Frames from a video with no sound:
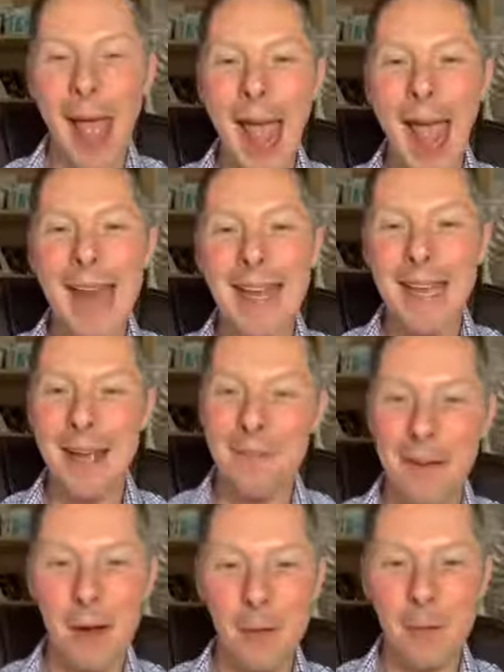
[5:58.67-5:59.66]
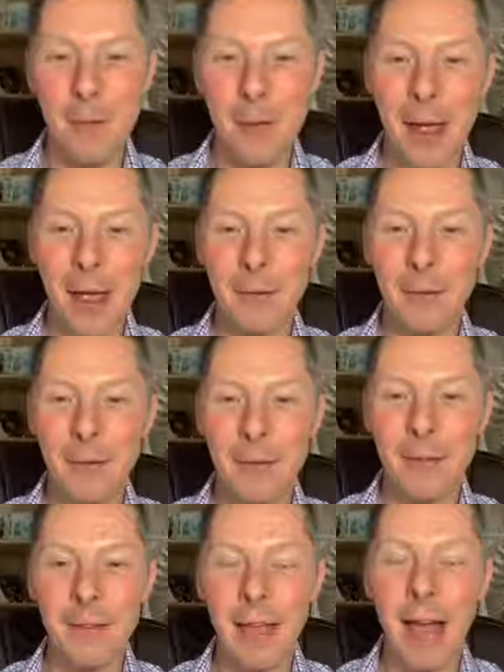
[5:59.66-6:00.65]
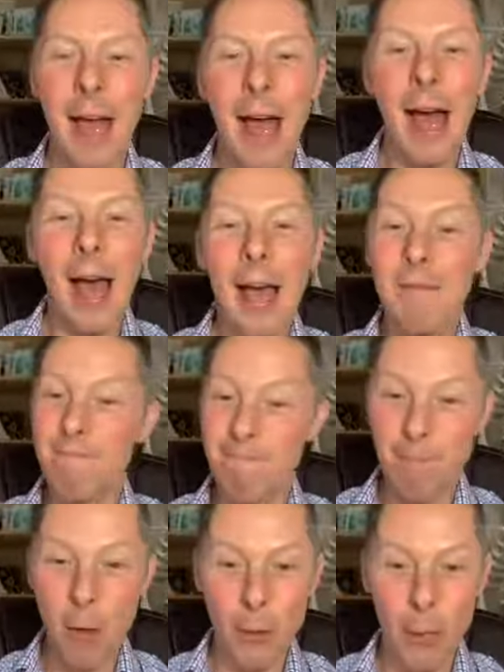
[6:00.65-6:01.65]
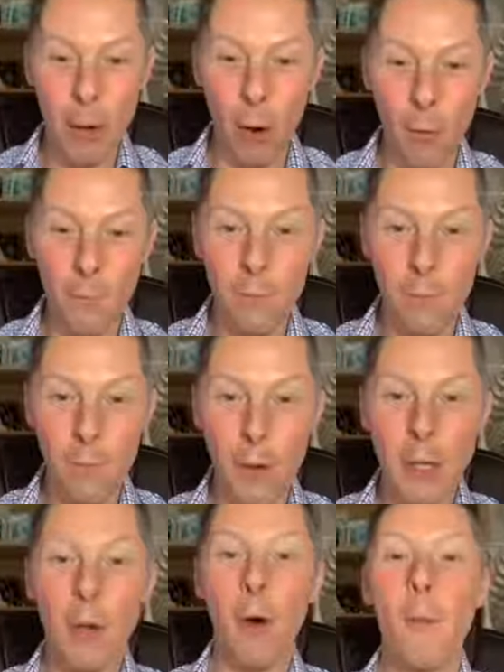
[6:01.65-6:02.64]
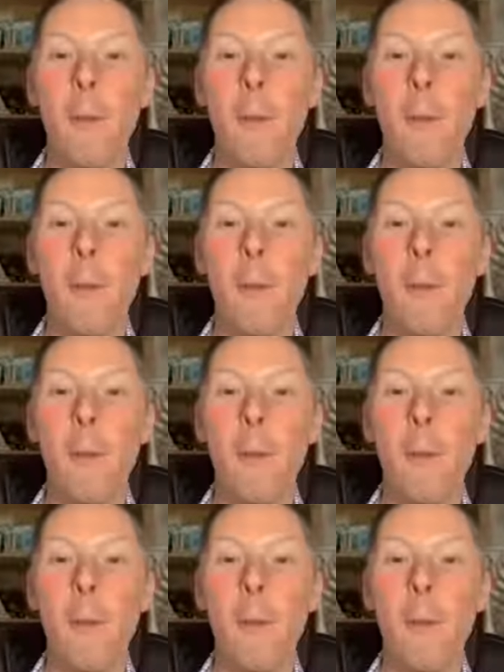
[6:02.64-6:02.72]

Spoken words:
any of our other patients. There you go. There you go.